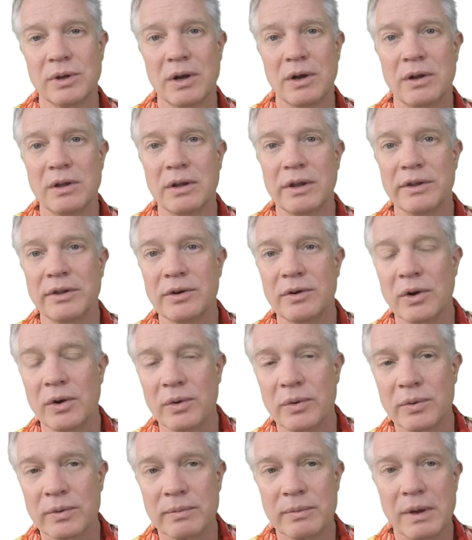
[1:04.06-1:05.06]
all on their
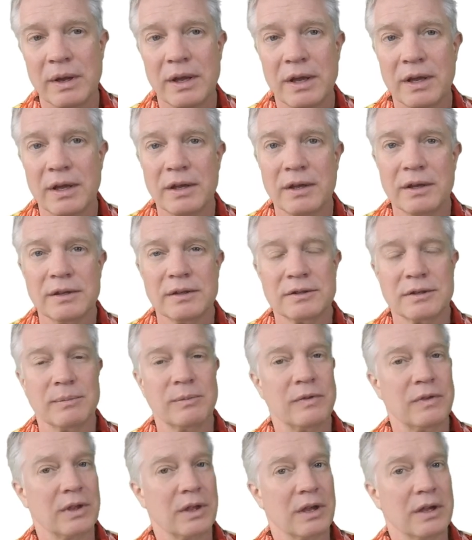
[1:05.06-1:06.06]
own. Some
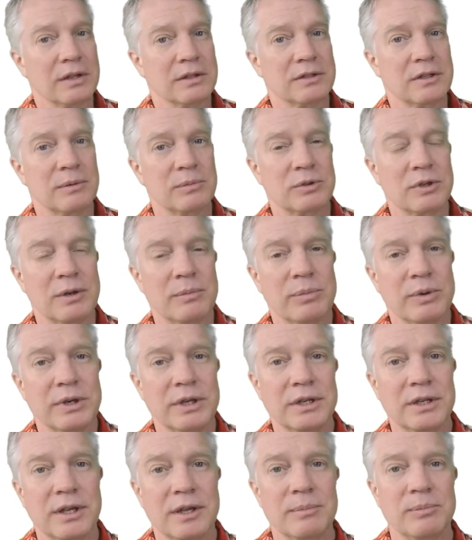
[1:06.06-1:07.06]
of the concepts get
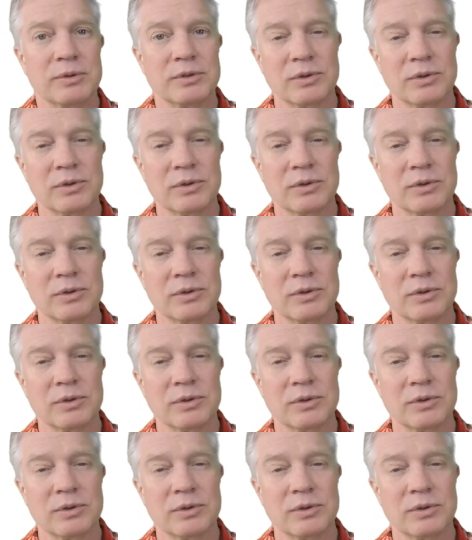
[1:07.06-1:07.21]
pretty deep,